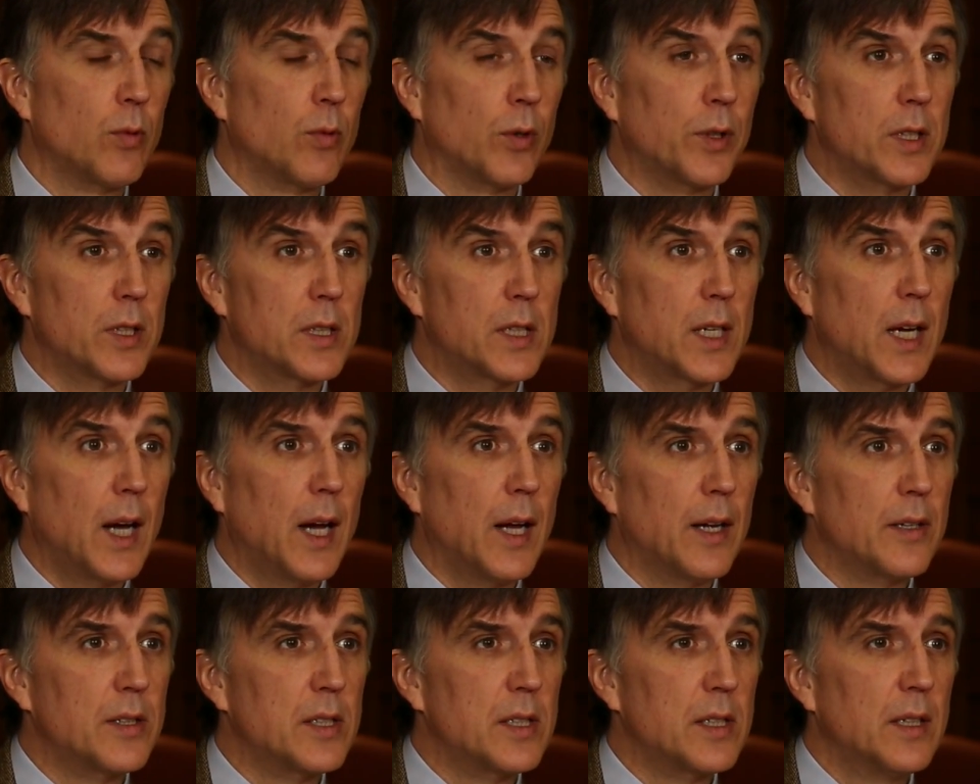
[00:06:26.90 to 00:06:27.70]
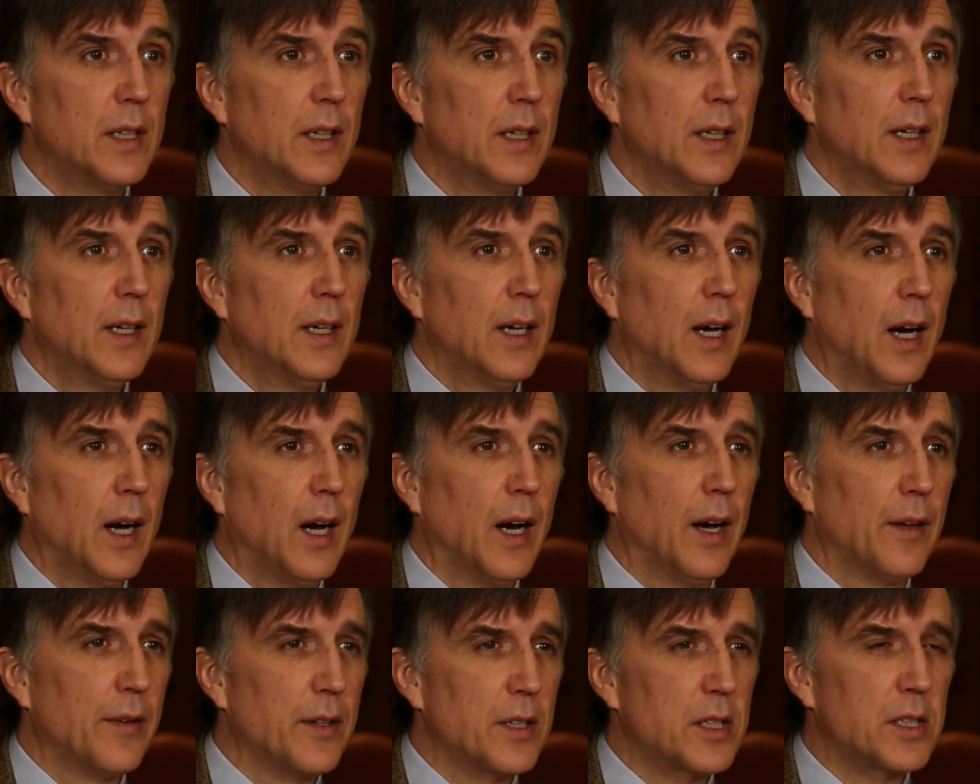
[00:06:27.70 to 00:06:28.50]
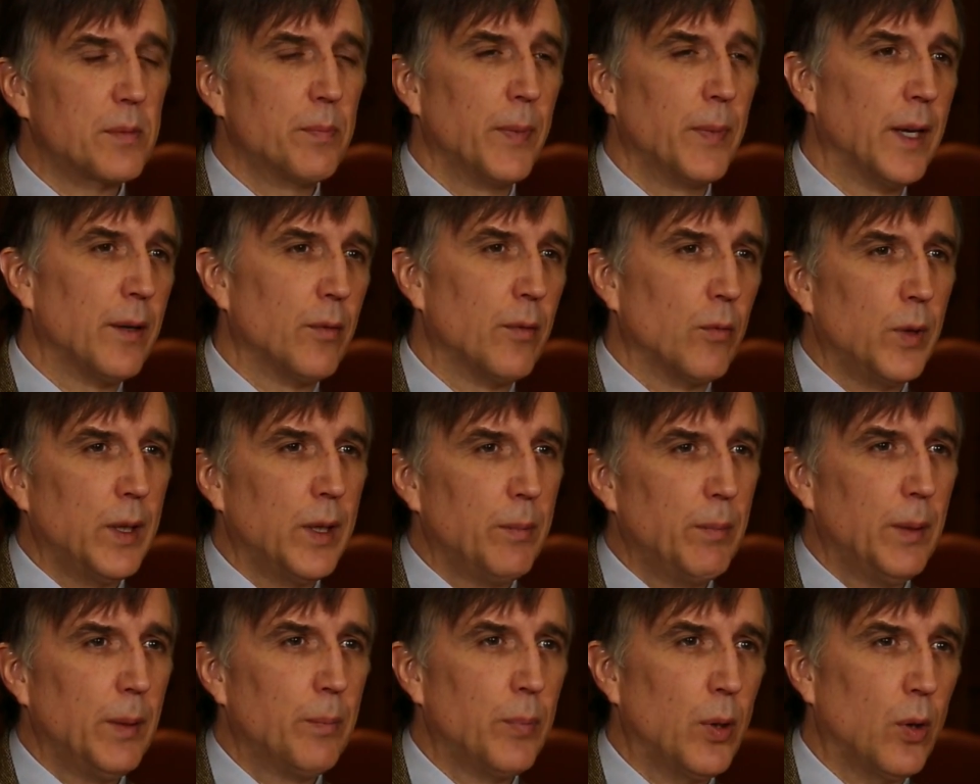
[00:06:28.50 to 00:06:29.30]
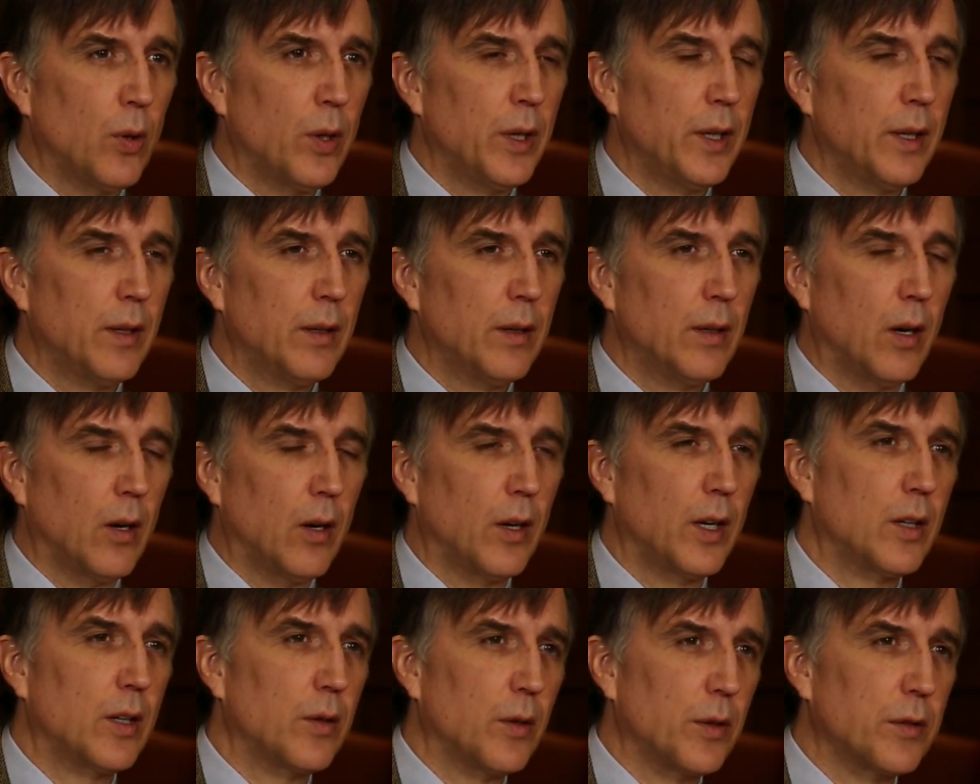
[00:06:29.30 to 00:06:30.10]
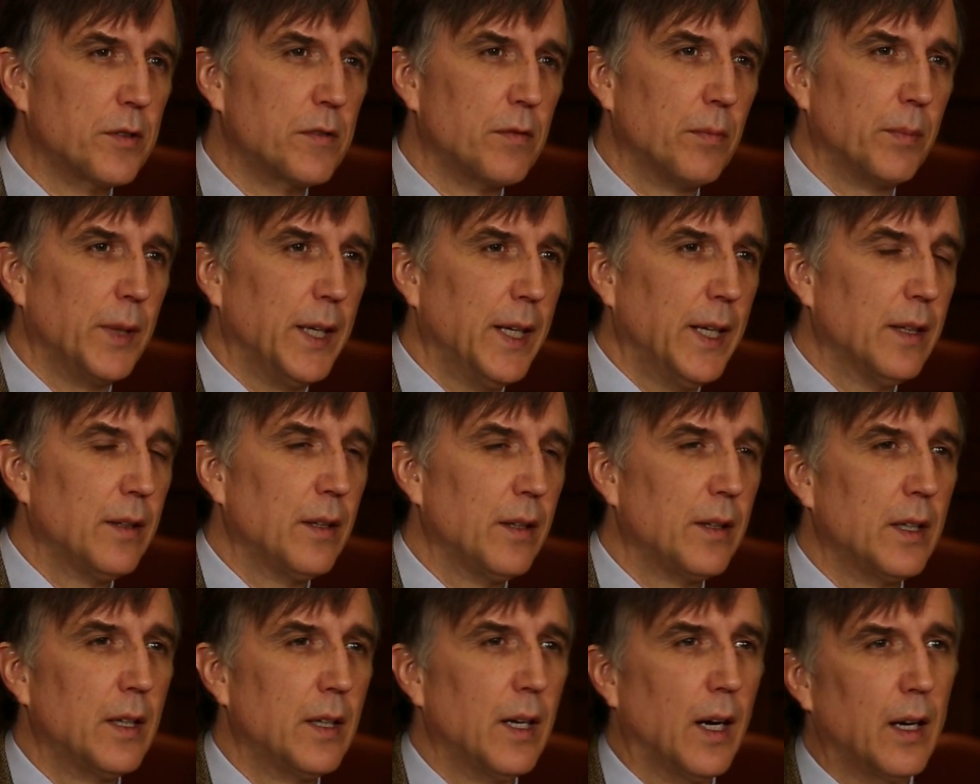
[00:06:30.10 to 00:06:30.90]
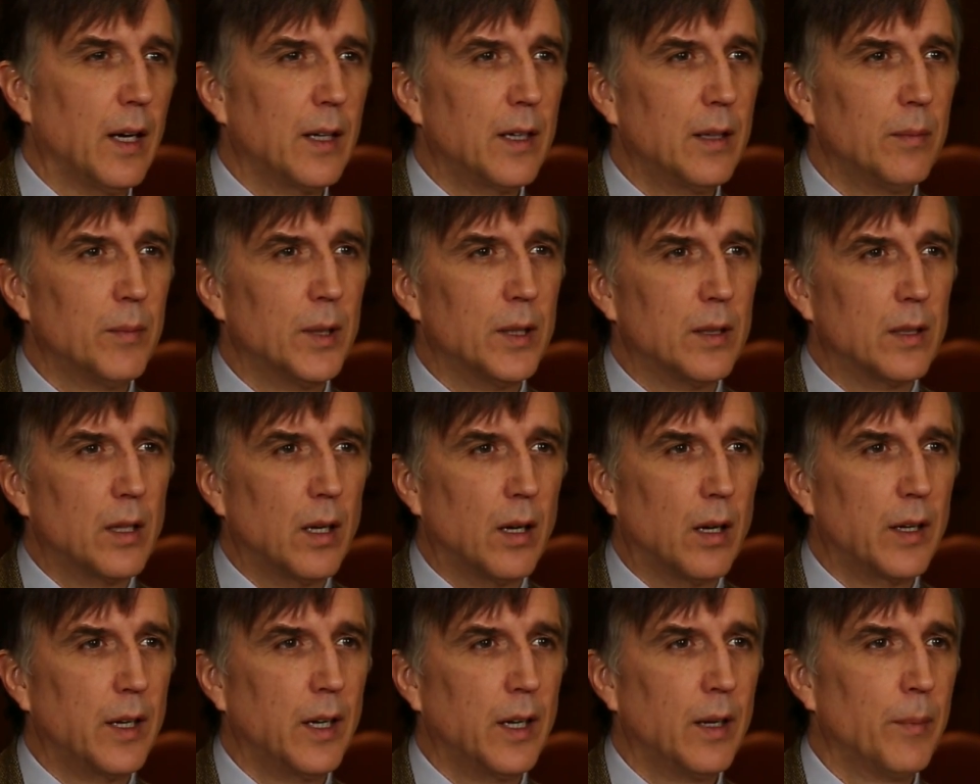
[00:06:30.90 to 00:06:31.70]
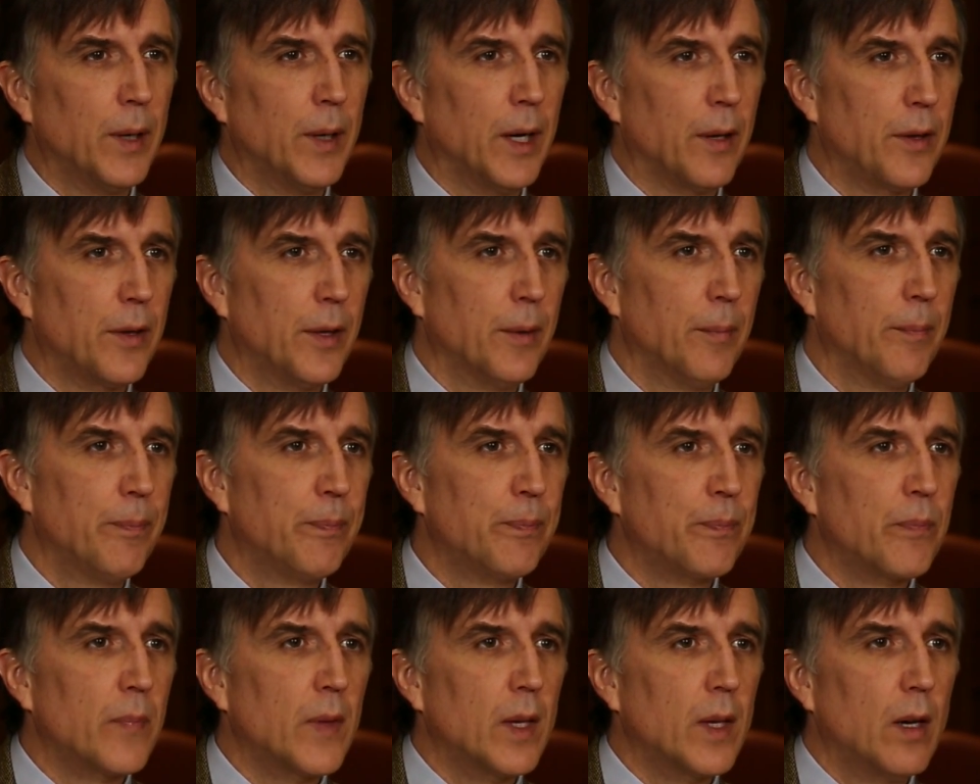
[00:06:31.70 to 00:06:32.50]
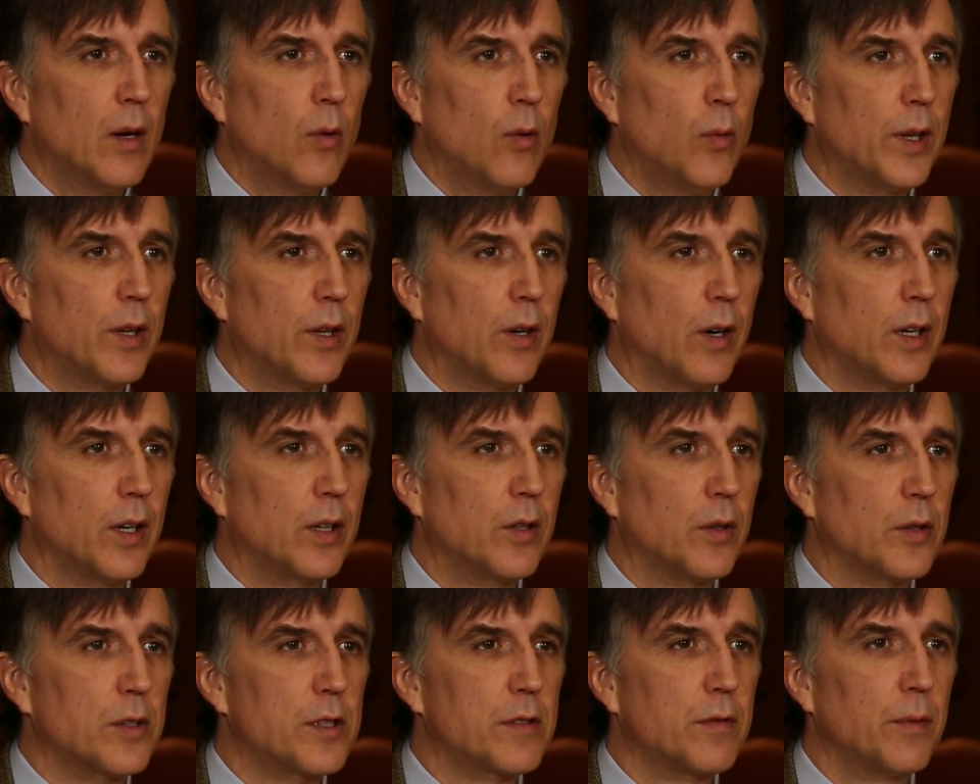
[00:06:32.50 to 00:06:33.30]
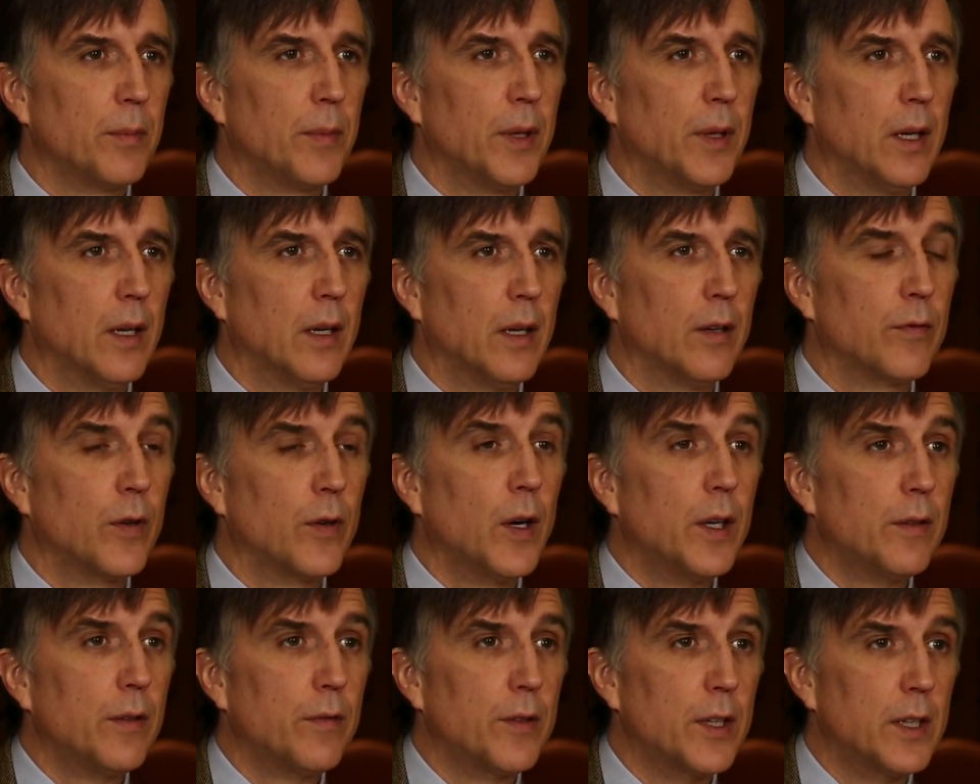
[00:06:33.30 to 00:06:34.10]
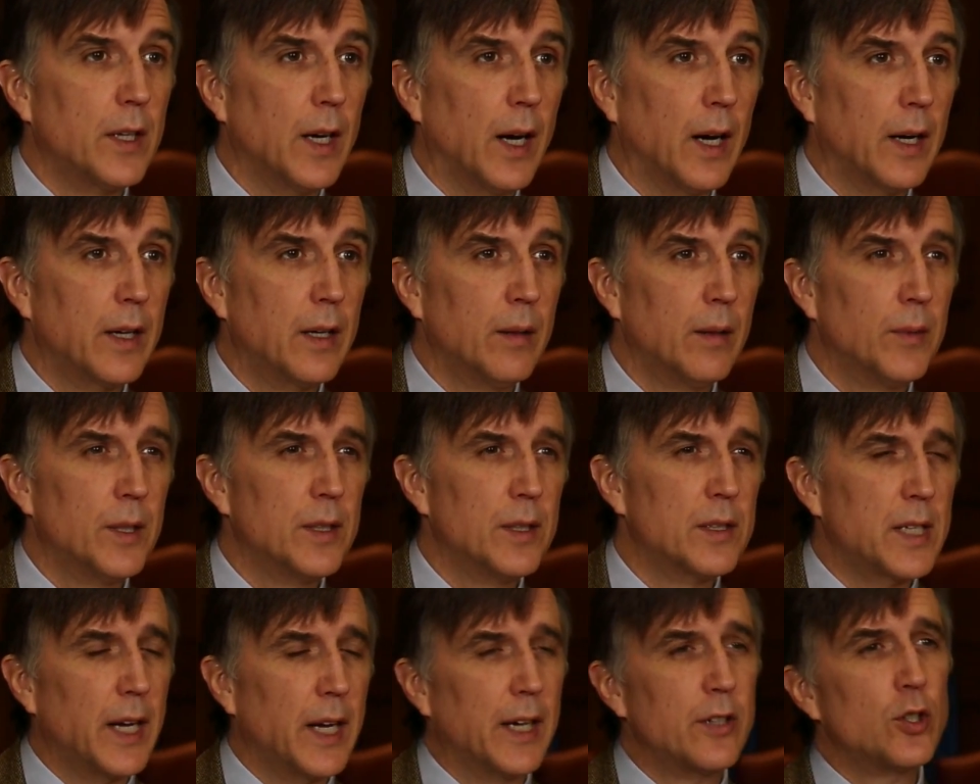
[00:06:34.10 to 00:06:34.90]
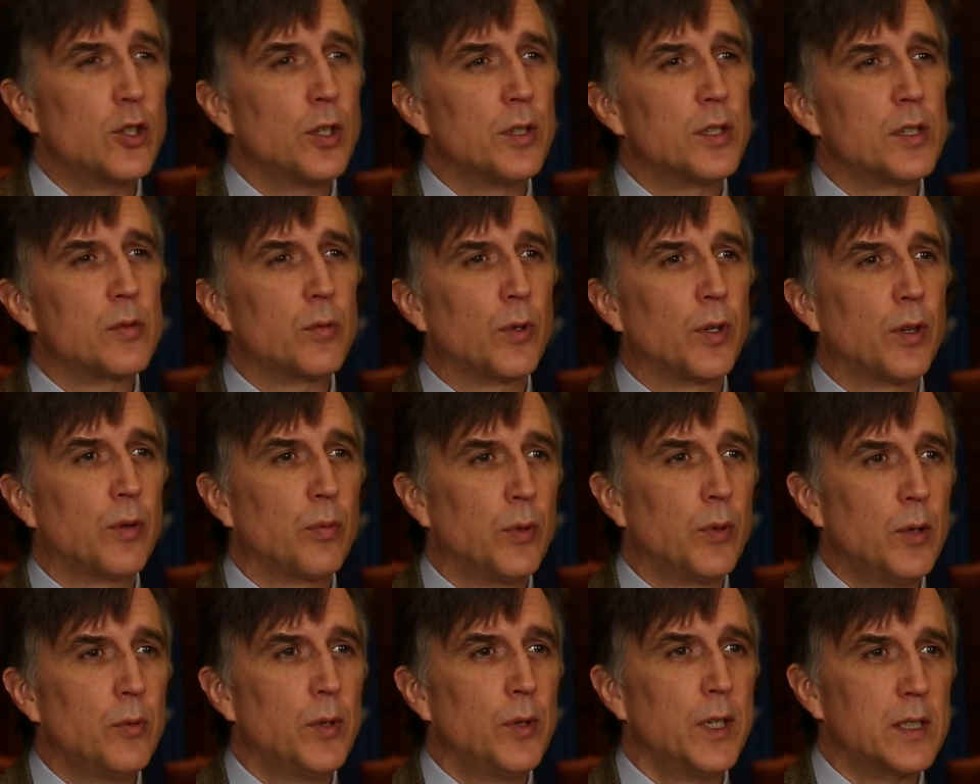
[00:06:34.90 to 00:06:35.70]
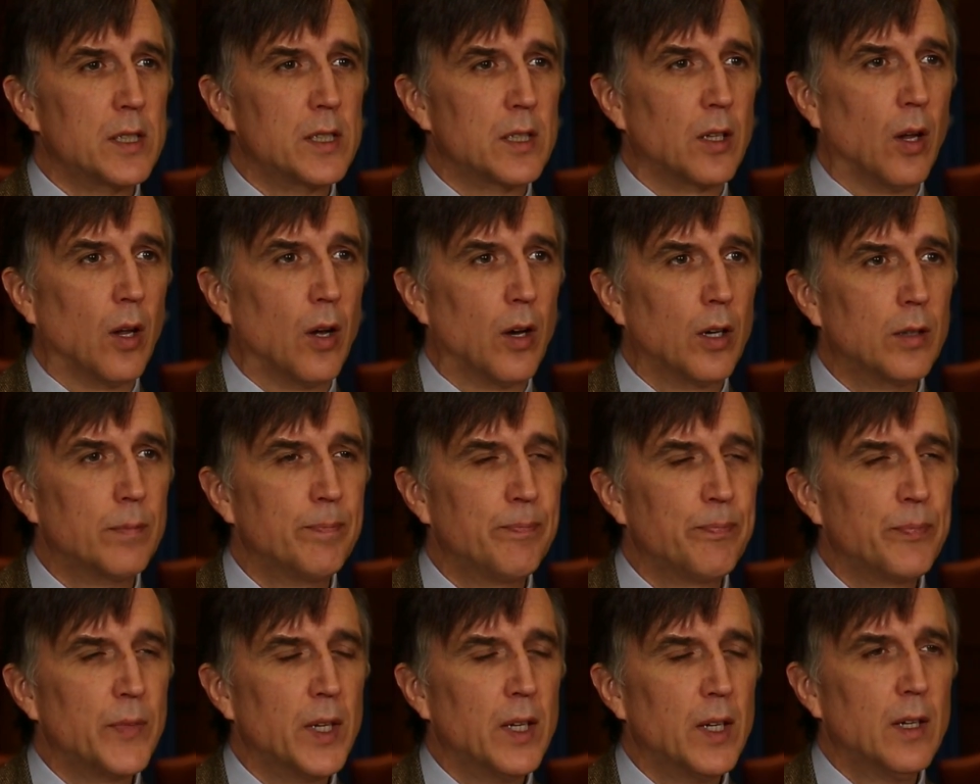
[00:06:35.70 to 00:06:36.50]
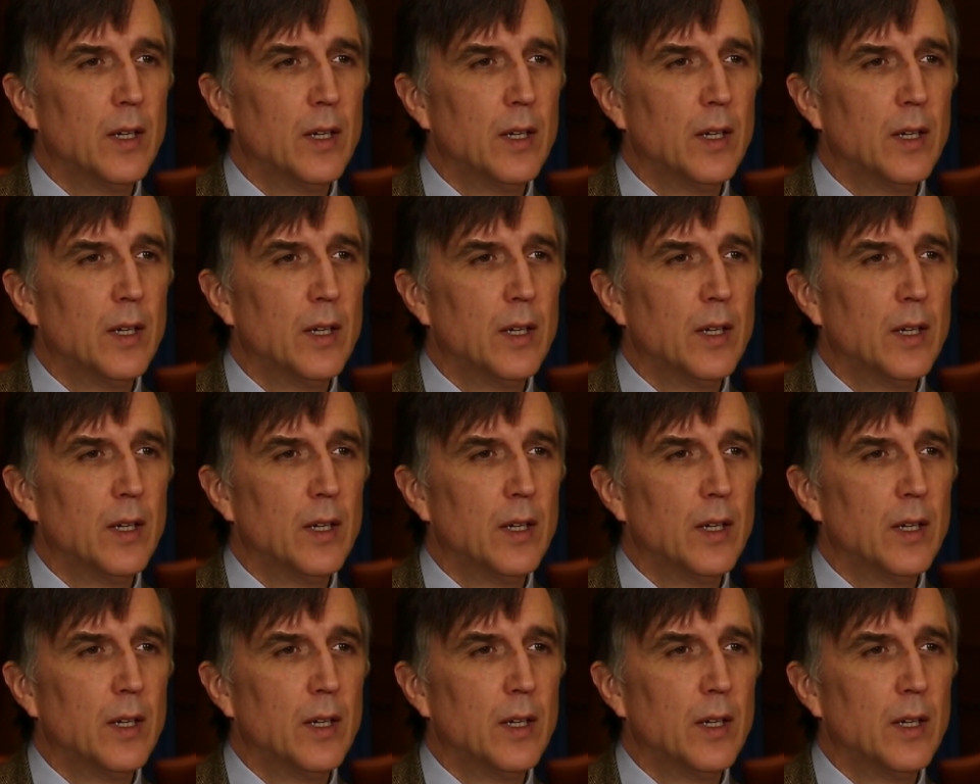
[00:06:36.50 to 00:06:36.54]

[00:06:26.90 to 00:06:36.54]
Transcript: we'll discuss, this meant we'd be pulling articles from the end of the document, talking about them with articles from the front of the document. Sessions were 3 weeks long.